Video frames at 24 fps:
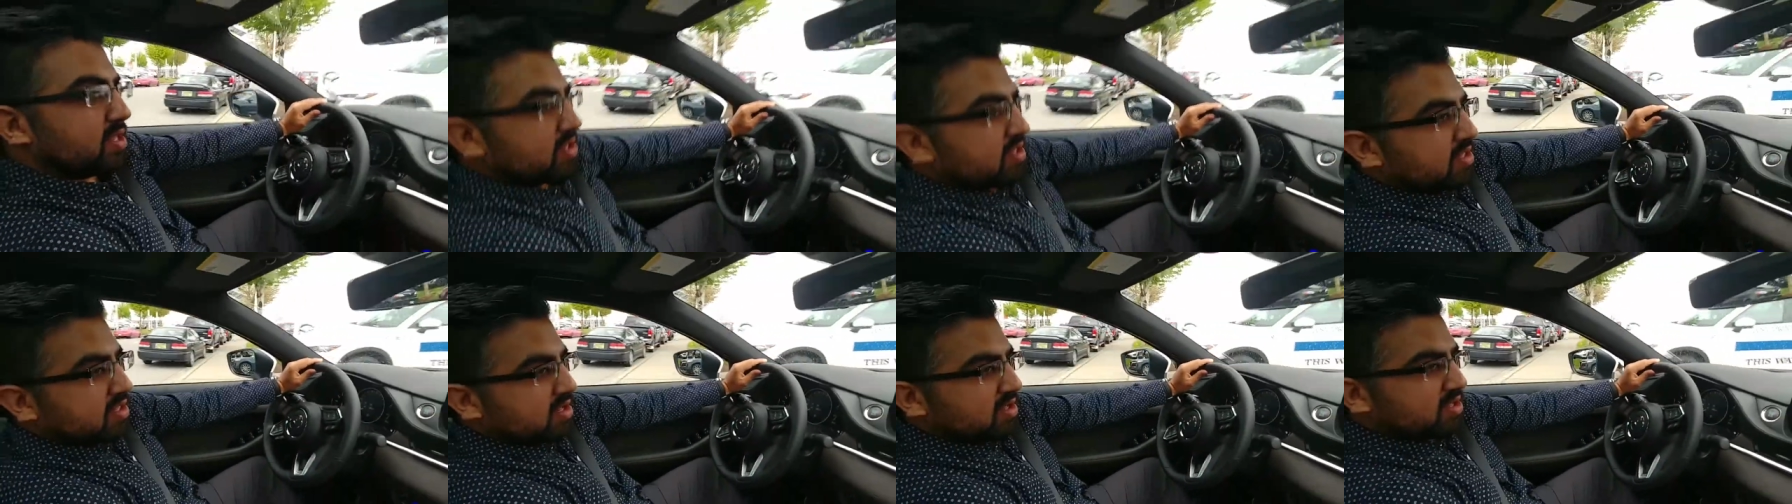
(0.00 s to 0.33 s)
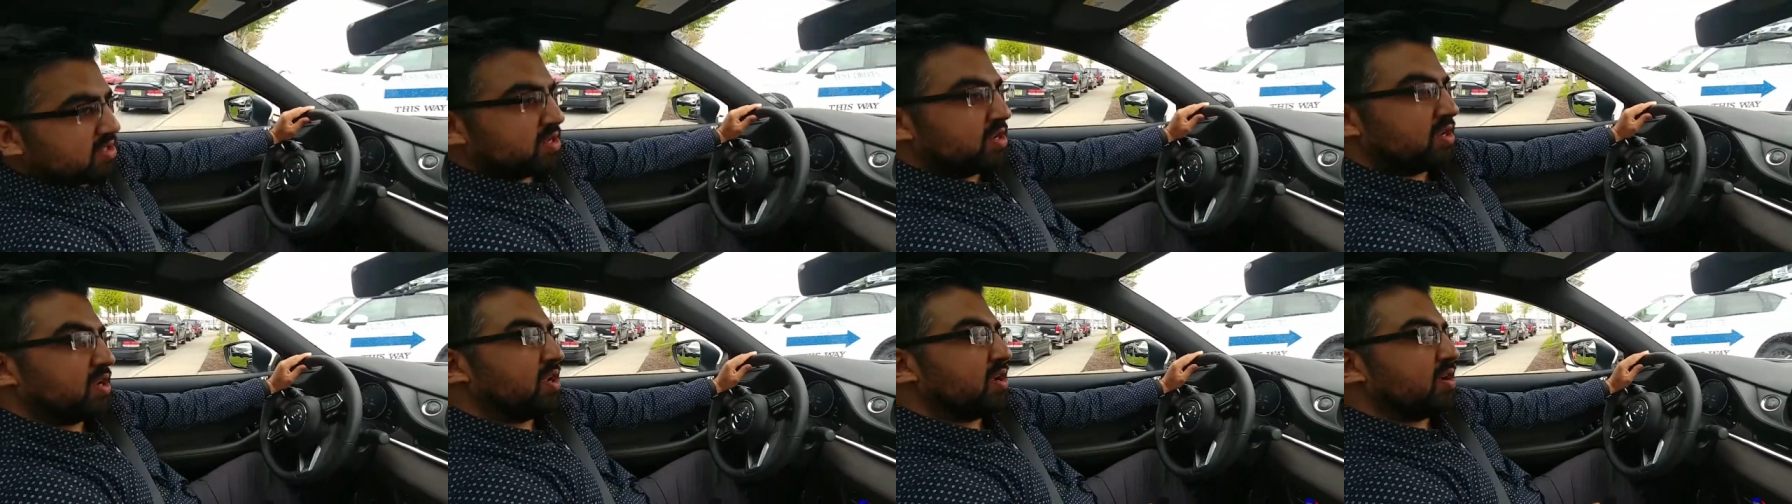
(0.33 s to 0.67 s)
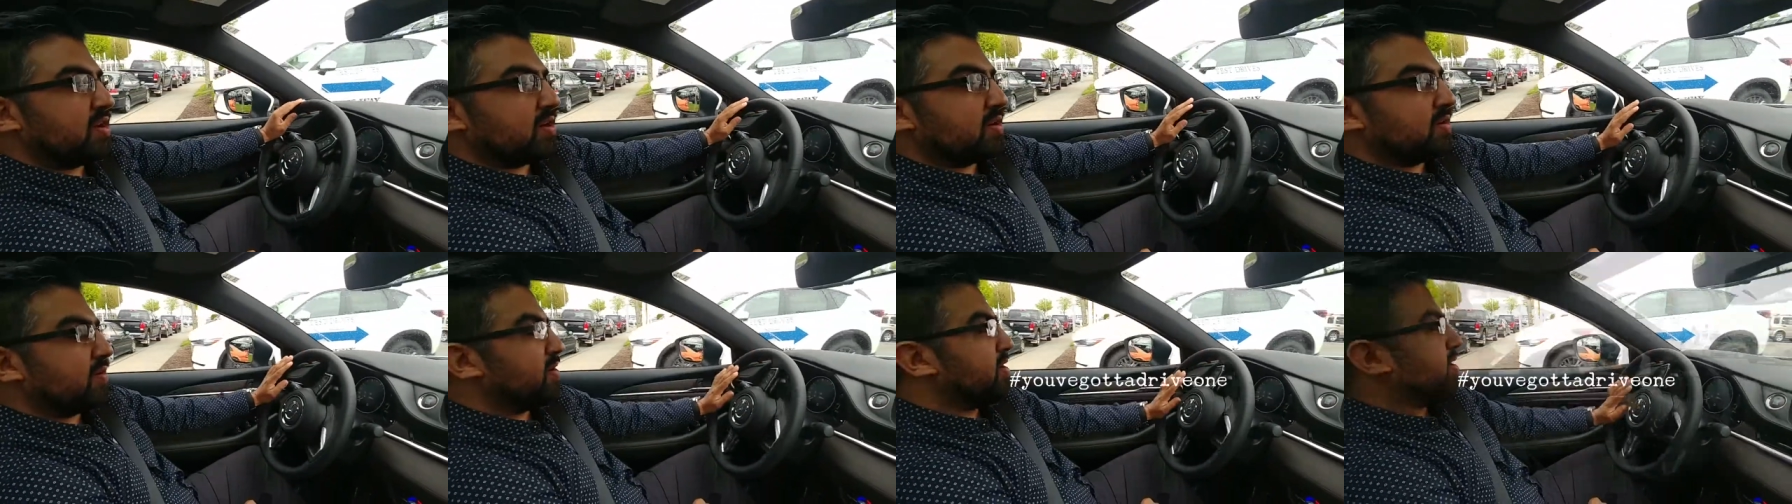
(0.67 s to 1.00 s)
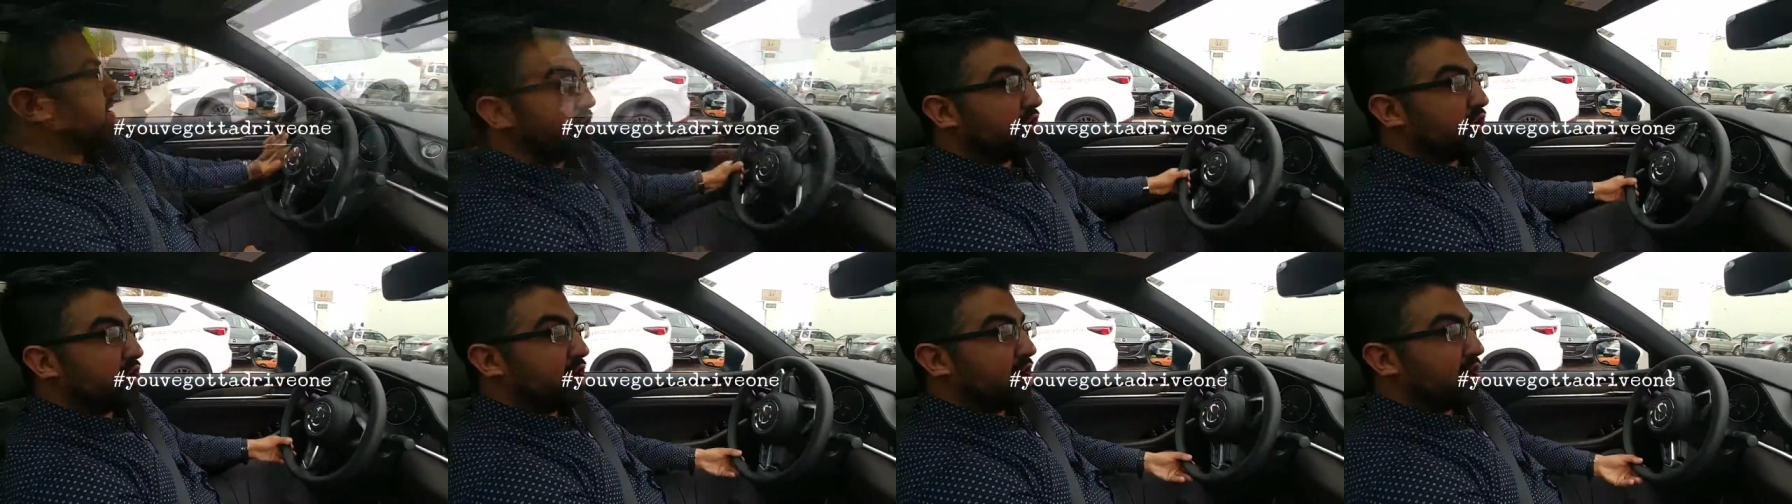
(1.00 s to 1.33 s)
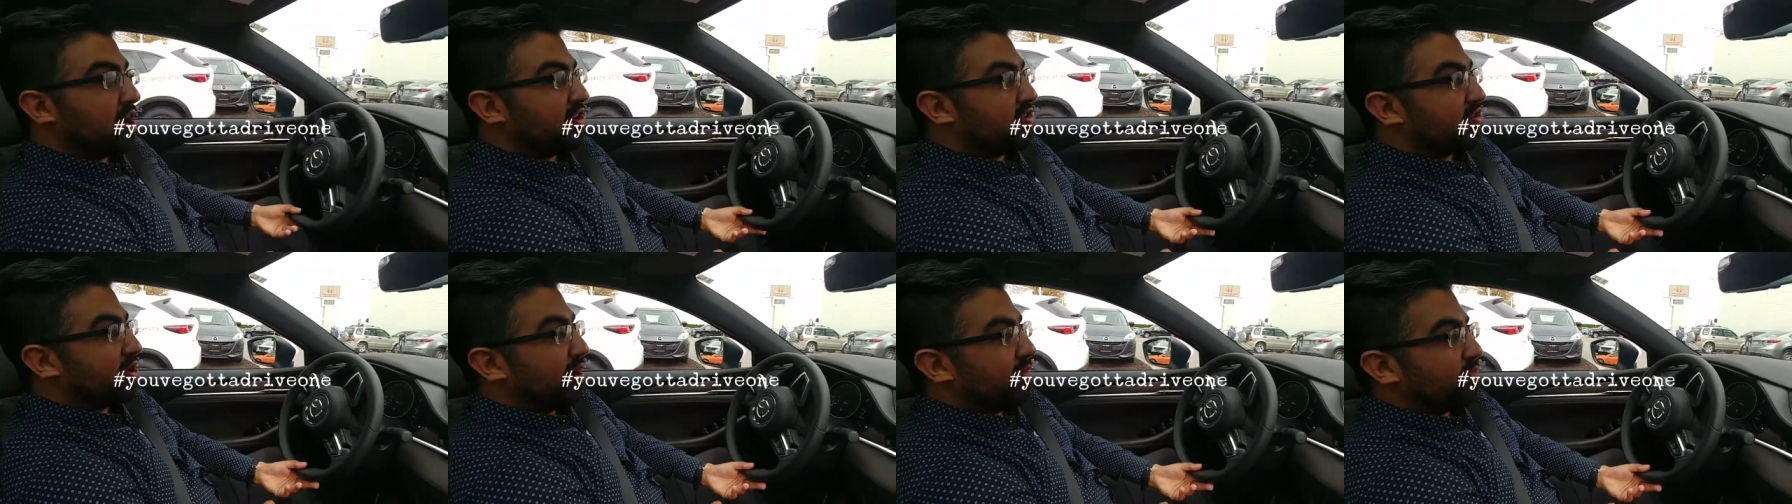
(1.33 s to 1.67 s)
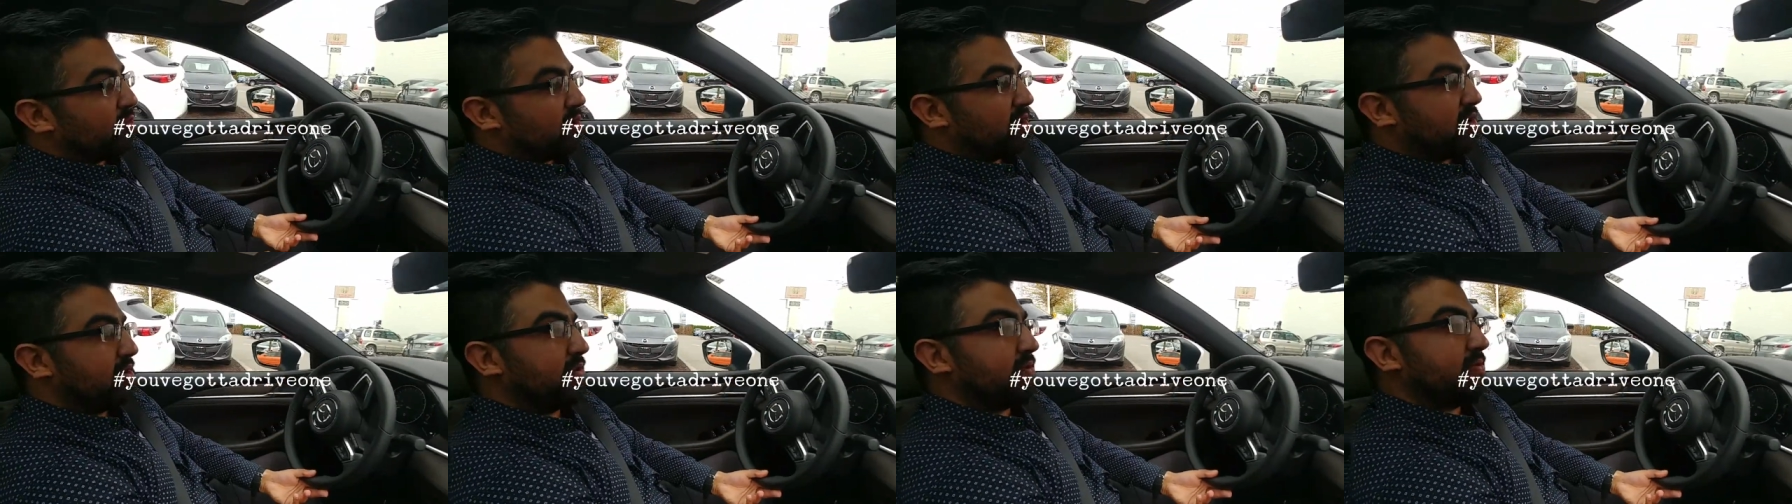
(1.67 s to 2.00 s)
consultant here. You got to drive
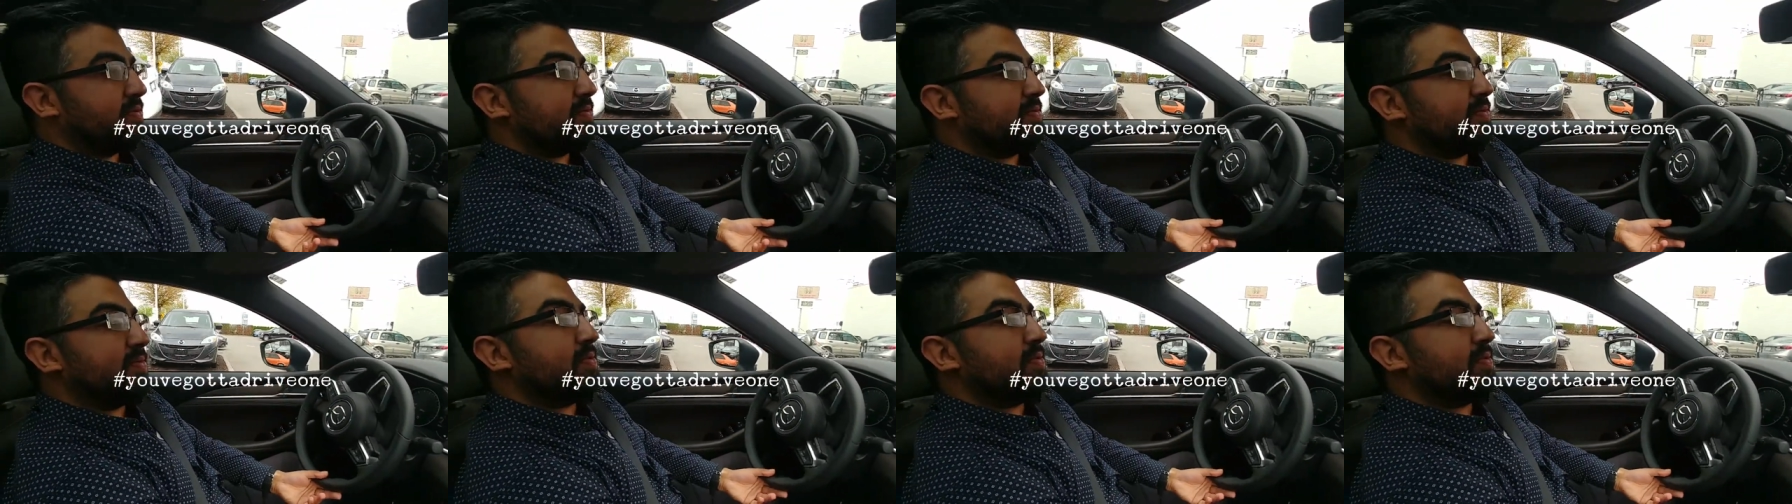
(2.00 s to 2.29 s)
one.